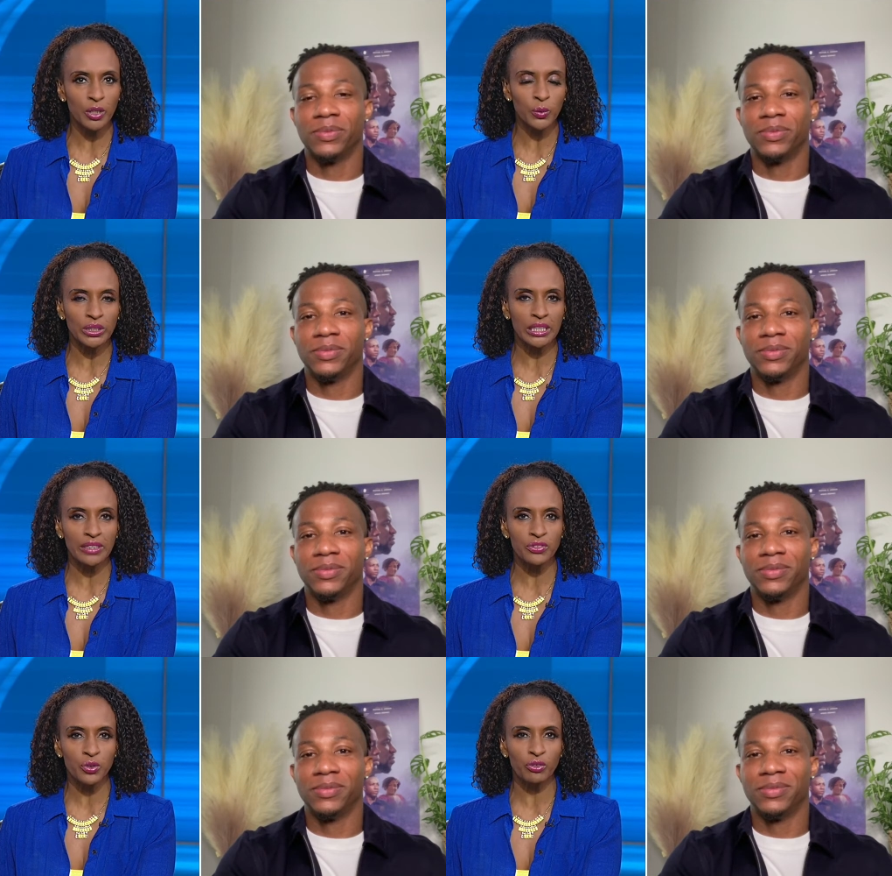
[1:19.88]

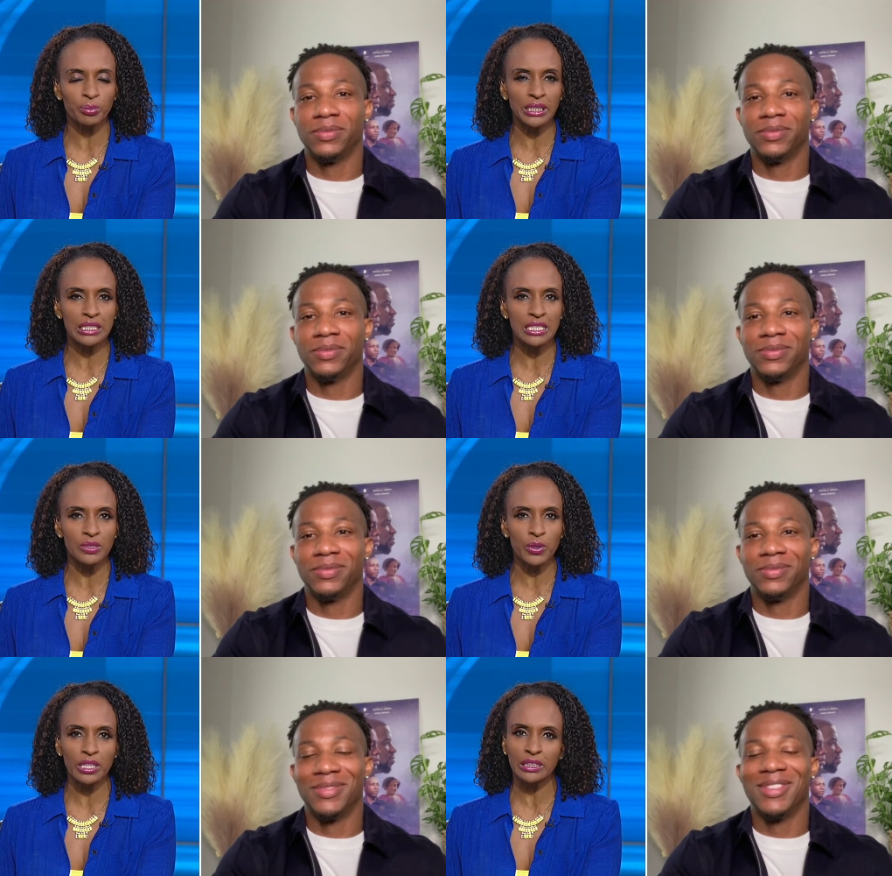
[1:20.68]
Speaker 1: relief, sort of
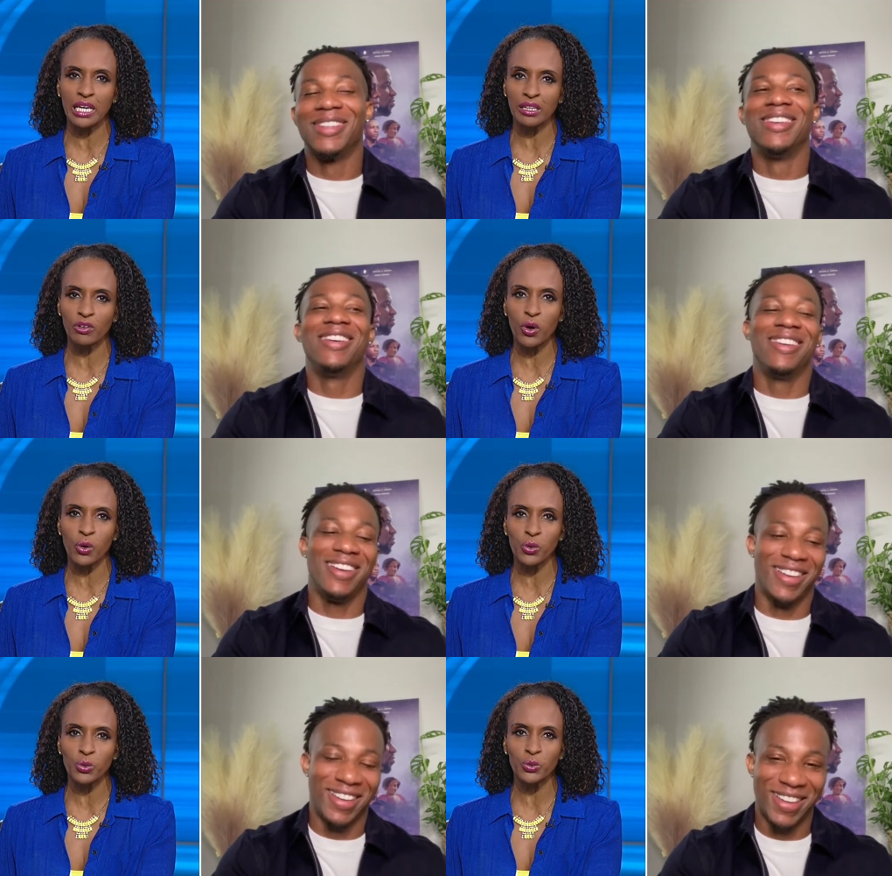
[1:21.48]
blended with a lot of
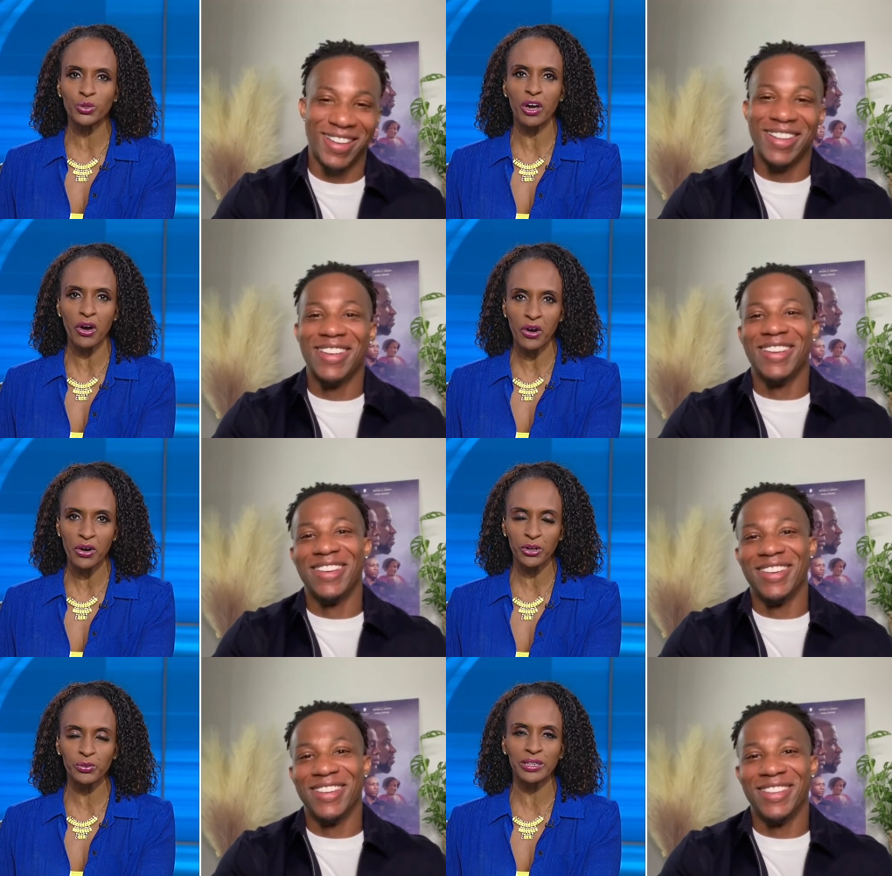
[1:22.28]
cold,
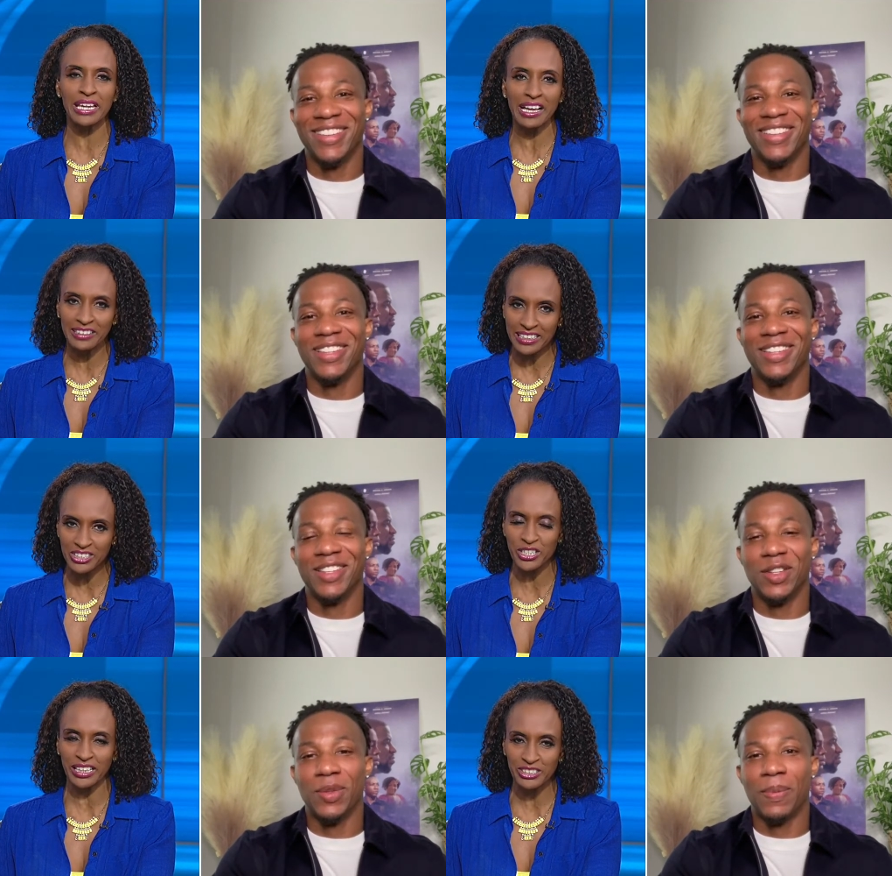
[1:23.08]
hard reality
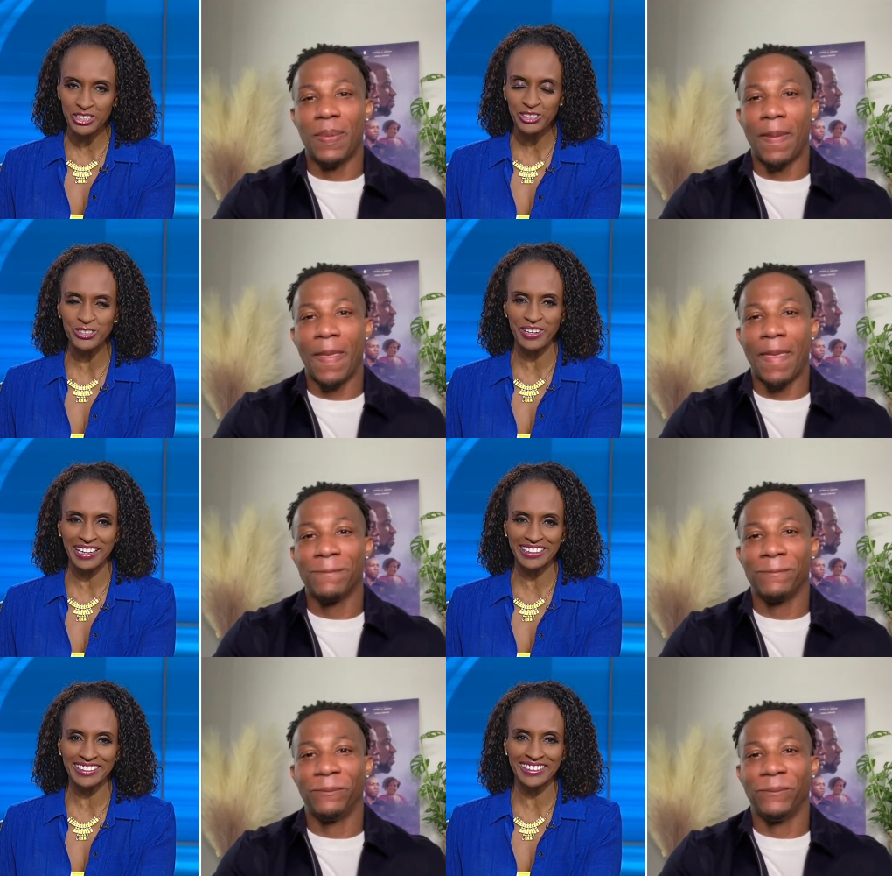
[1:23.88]
checks too,
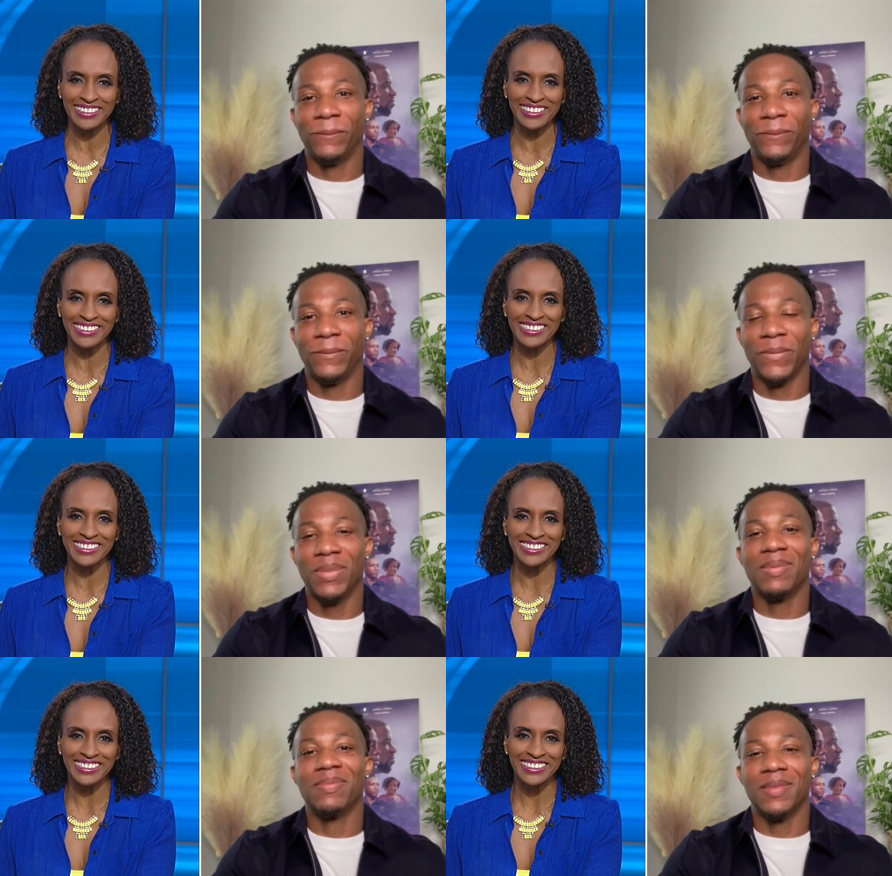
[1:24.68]
right?
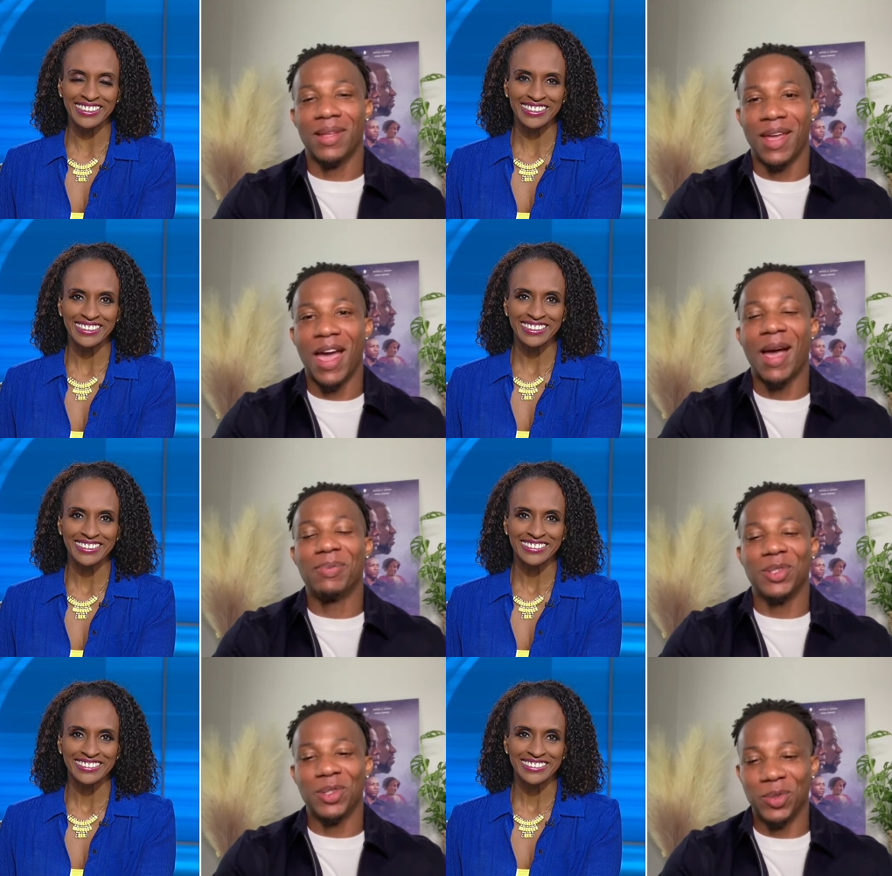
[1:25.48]

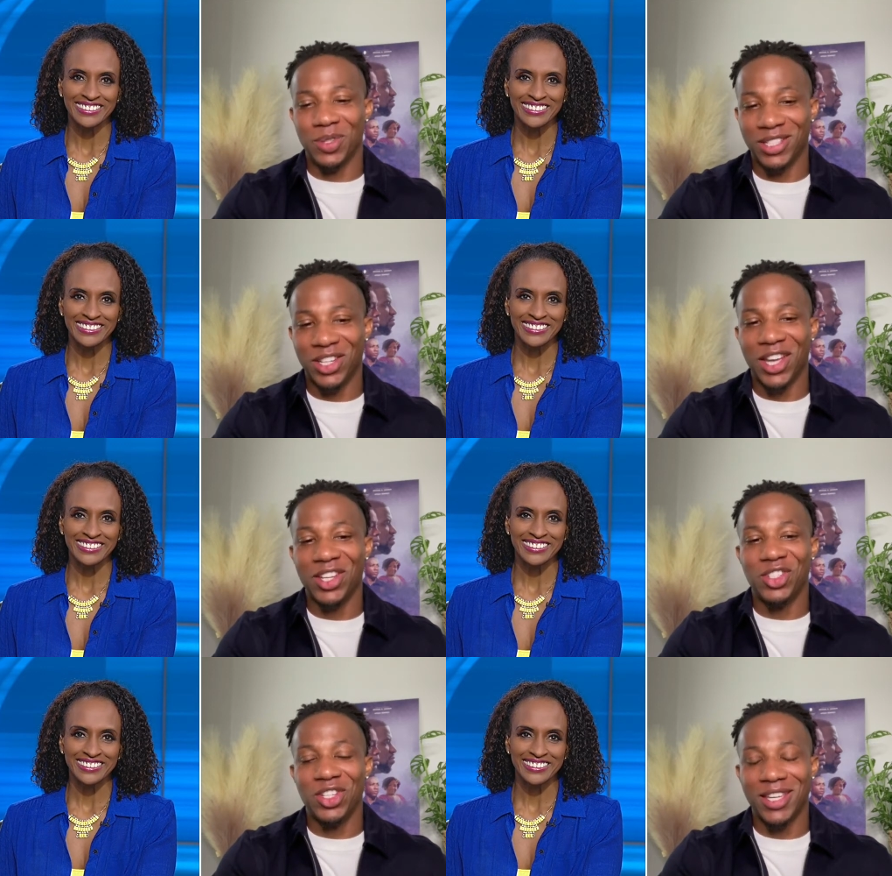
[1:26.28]
Speaker 2: Absolutely.
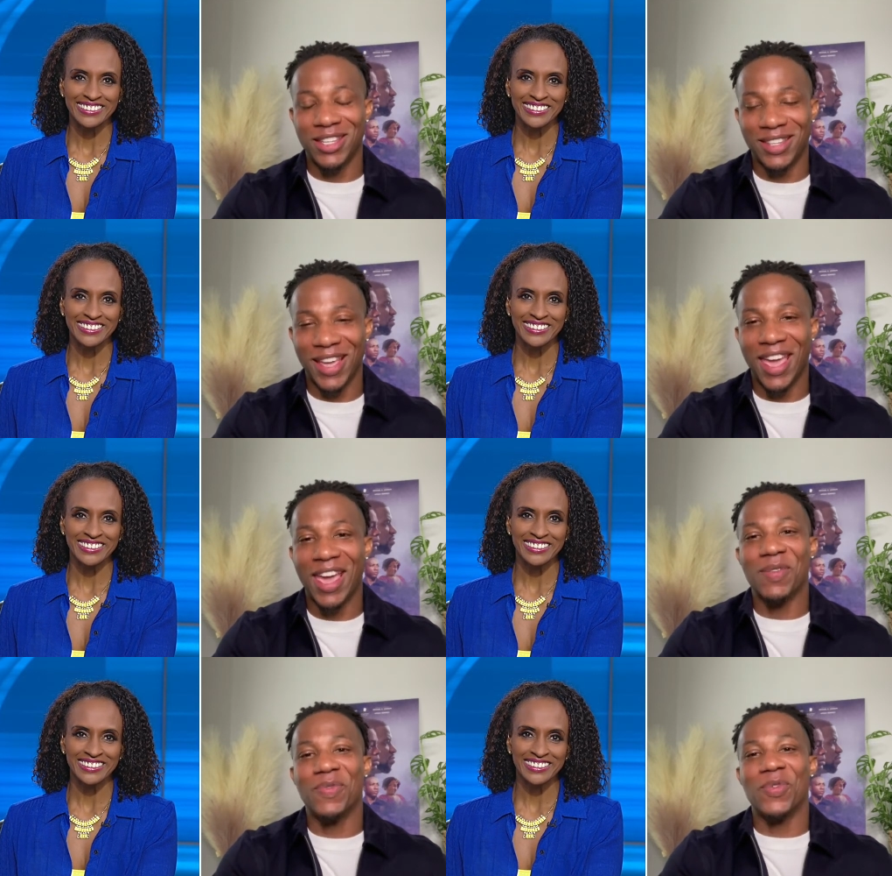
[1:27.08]
JG is a
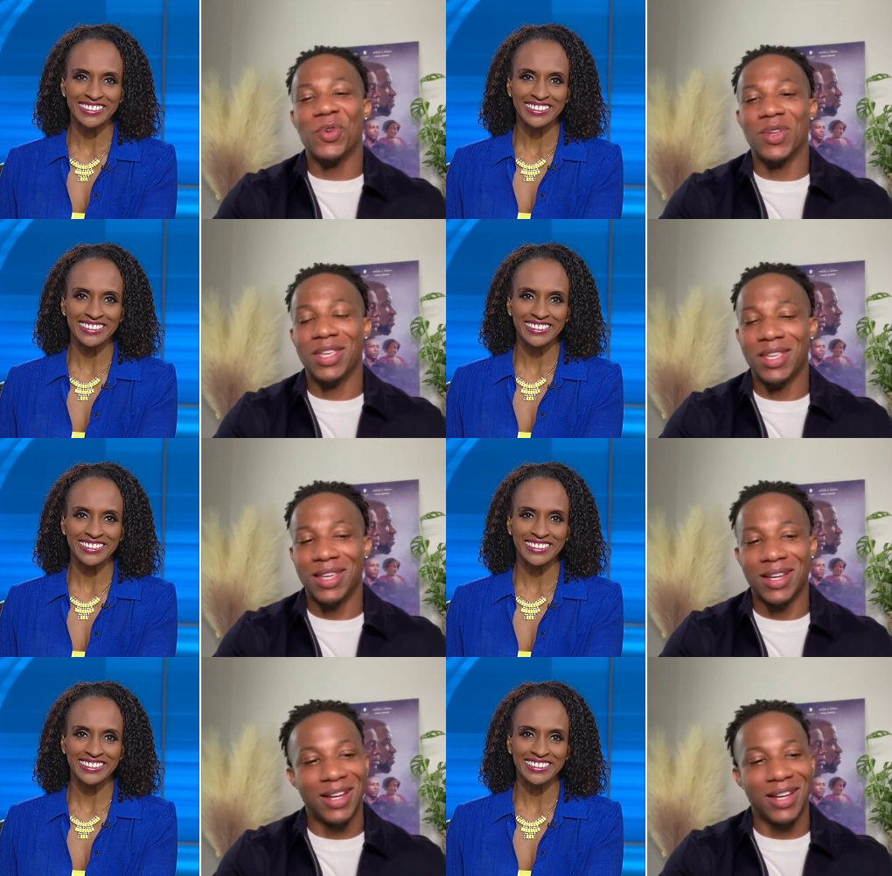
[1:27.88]
handful. He,